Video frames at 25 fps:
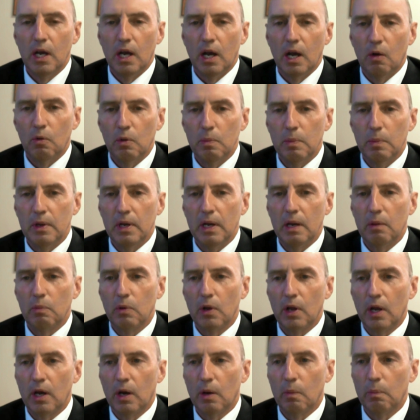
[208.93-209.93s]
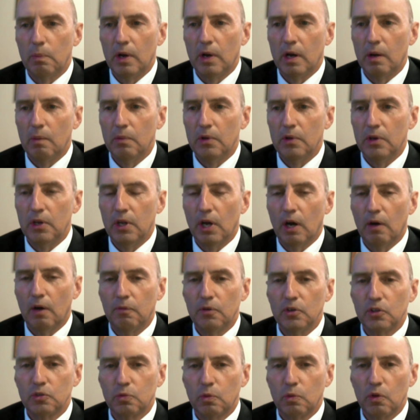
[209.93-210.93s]
and we've been able to help um, in
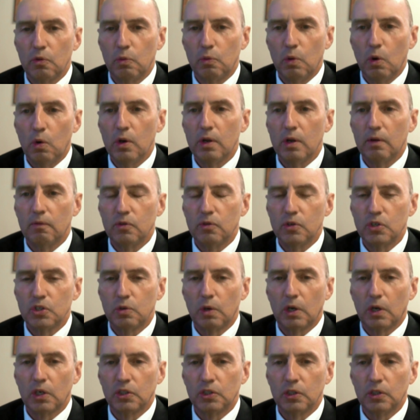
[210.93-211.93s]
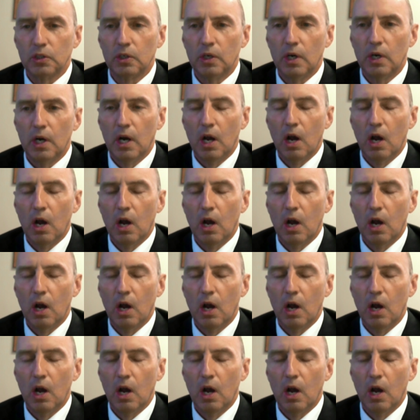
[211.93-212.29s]
Delphos with road infrastructure.